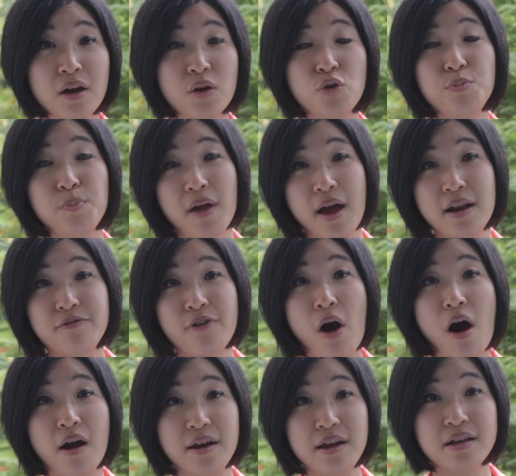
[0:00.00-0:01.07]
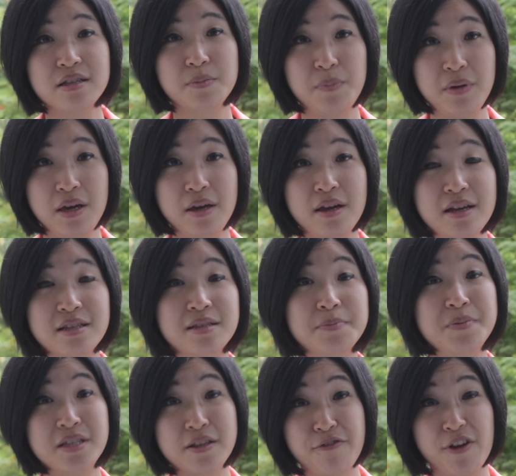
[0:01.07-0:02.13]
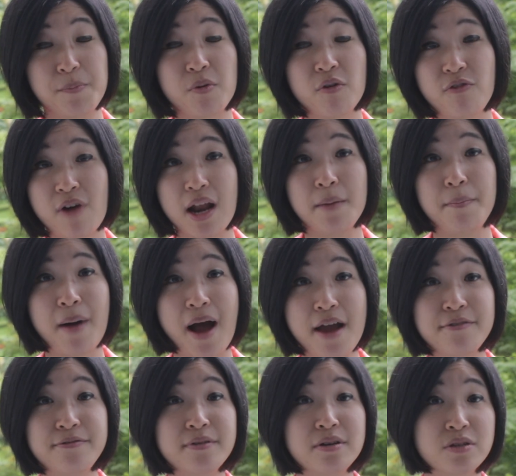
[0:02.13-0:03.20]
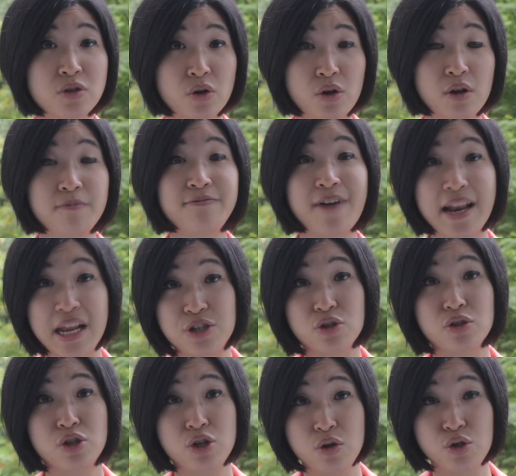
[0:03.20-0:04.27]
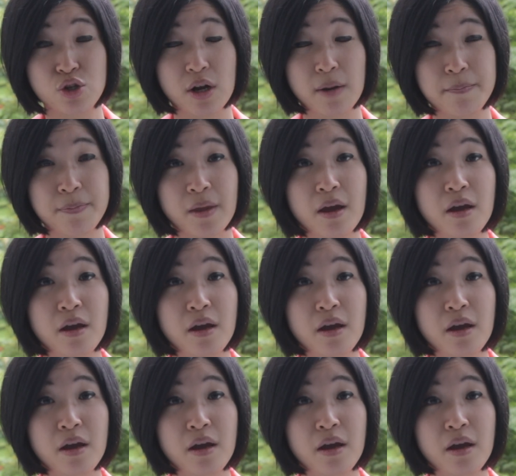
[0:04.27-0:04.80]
Group Plan of RESP is specifically provided by certain financial institution.